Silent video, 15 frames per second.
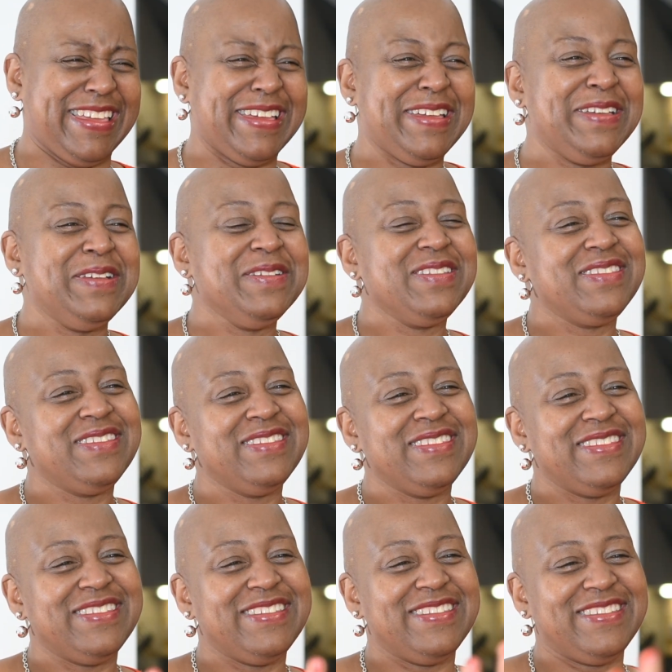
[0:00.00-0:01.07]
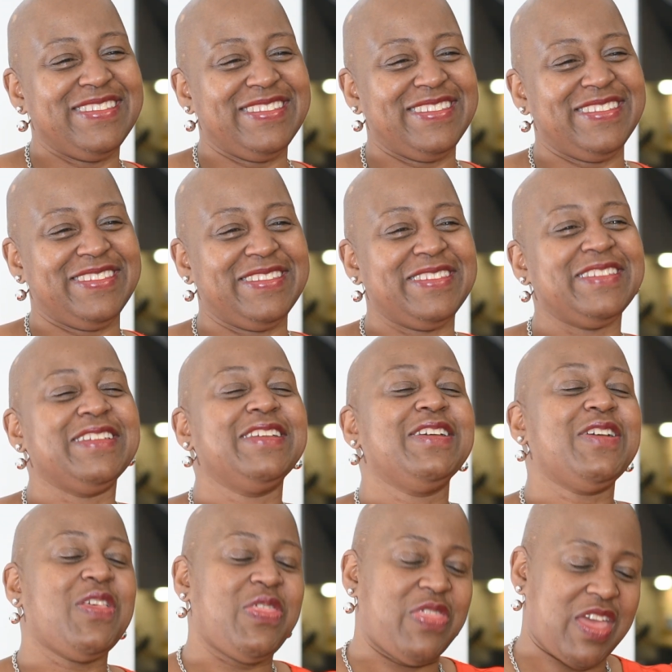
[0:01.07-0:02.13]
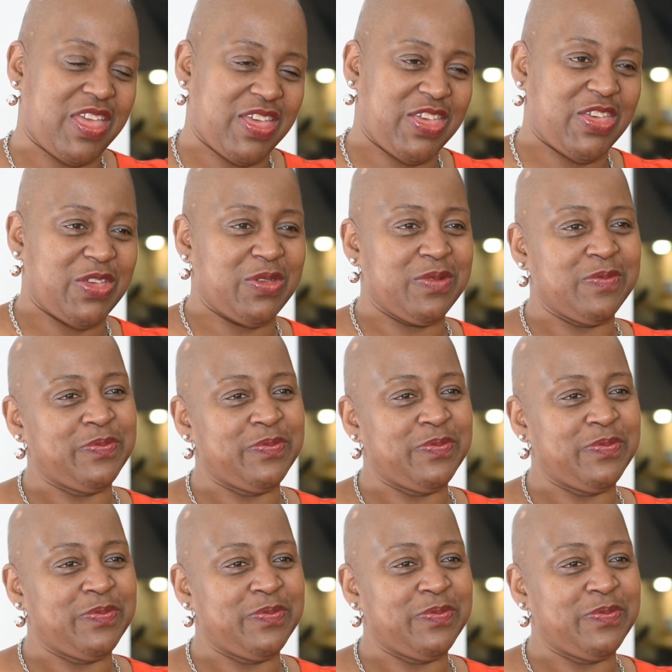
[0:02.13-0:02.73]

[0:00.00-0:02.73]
Anyway, you're looking absolutely fantastic.